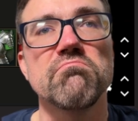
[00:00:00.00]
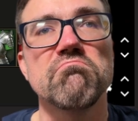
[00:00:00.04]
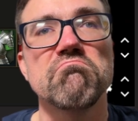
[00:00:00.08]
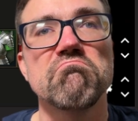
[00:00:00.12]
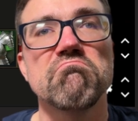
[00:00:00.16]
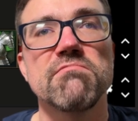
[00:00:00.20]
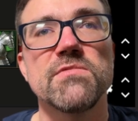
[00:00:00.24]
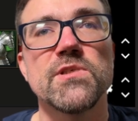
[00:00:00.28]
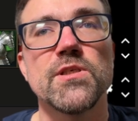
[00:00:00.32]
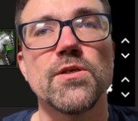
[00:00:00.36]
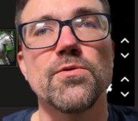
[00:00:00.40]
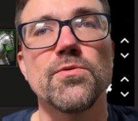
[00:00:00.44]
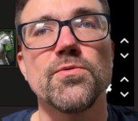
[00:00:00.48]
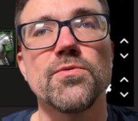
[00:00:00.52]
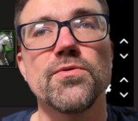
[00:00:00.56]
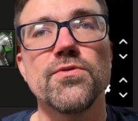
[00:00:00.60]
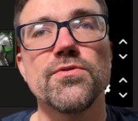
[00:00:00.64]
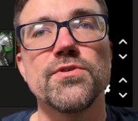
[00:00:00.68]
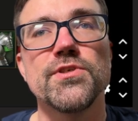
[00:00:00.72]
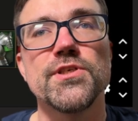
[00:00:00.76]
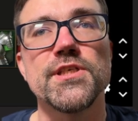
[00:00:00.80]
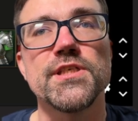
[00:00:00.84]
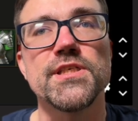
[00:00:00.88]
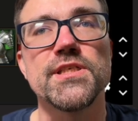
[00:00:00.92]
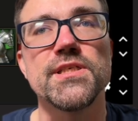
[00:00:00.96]
So you
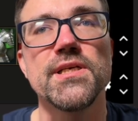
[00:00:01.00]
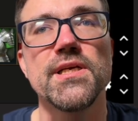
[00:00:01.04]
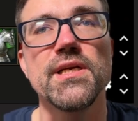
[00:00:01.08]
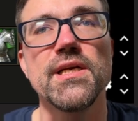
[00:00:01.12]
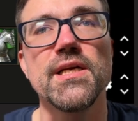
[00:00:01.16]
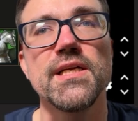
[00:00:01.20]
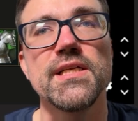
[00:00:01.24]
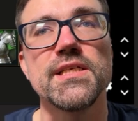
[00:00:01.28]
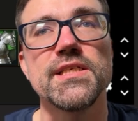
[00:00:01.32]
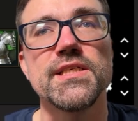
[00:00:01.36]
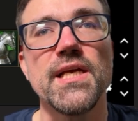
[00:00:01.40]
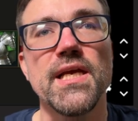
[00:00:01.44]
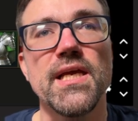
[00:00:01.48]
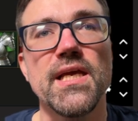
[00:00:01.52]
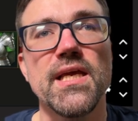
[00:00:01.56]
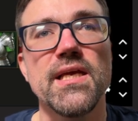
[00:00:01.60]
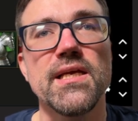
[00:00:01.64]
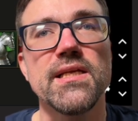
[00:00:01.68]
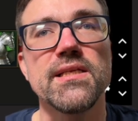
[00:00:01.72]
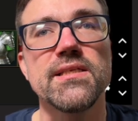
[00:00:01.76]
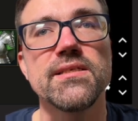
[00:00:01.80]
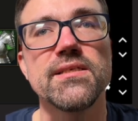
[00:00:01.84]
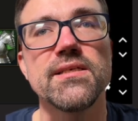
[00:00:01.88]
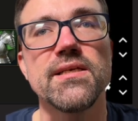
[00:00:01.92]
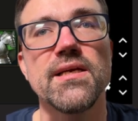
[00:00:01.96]
just take
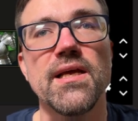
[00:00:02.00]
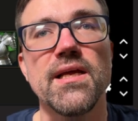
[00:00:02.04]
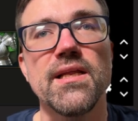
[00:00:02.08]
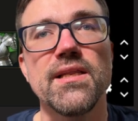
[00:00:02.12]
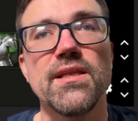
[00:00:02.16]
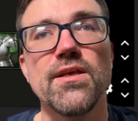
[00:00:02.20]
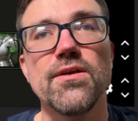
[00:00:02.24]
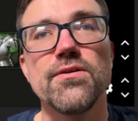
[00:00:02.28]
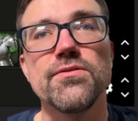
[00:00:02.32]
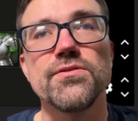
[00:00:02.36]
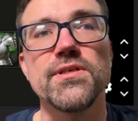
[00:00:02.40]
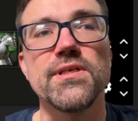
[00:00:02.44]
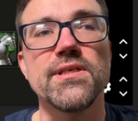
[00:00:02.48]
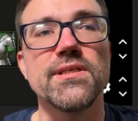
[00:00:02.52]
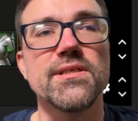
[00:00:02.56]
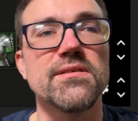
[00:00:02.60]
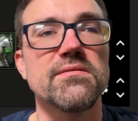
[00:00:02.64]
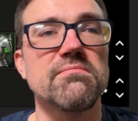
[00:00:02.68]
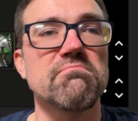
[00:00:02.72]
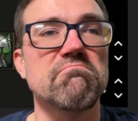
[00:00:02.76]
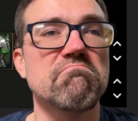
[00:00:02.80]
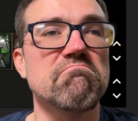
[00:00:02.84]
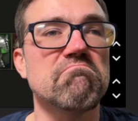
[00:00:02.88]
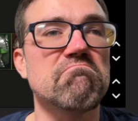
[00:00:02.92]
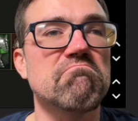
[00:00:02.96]
it and use it,
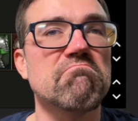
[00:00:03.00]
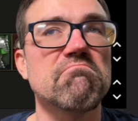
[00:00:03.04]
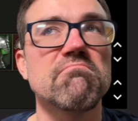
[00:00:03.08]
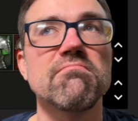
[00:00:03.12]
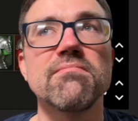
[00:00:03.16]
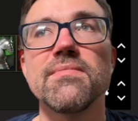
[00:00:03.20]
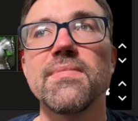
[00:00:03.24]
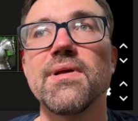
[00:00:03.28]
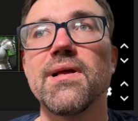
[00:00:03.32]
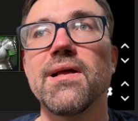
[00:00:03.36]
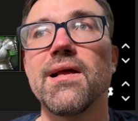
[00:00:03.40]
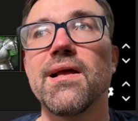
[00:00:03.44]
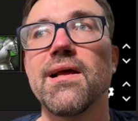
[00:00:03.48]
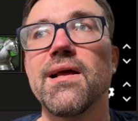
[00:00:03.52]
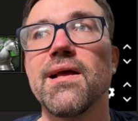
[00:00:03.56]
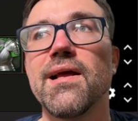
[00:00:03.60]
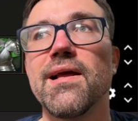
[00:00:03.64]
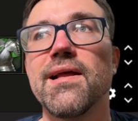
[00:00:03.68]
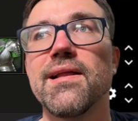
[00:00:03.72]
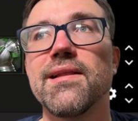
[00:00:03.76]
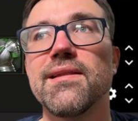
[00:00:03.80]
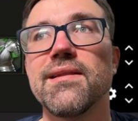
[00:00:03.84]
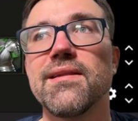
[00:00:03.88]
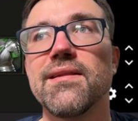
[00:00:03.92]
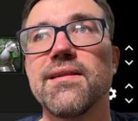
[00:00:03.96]

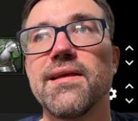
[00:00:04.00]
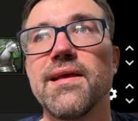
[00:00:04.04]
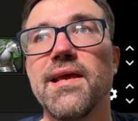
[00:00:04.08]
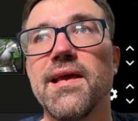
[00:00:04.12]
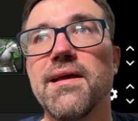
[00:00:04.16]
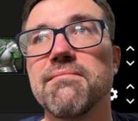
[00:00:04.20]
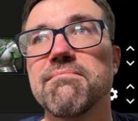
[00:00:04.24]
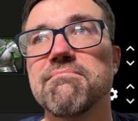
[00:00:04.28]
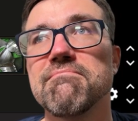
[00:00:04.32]
and yeah.